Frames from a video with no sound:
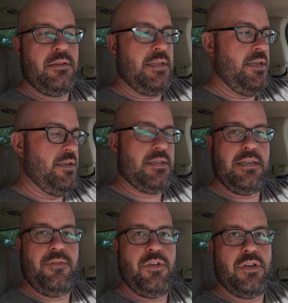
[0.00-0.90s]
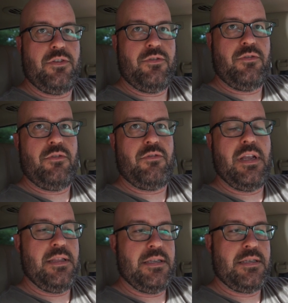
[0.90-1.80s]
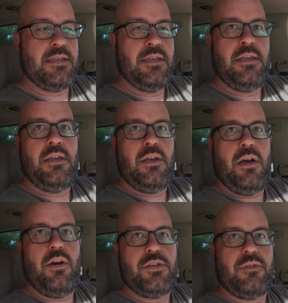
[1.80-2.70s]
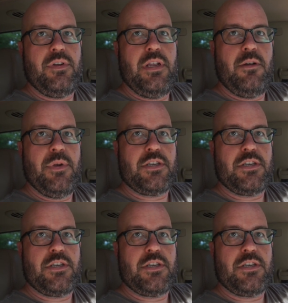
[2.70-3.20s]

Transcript: Then you see if you can drain this hose over here.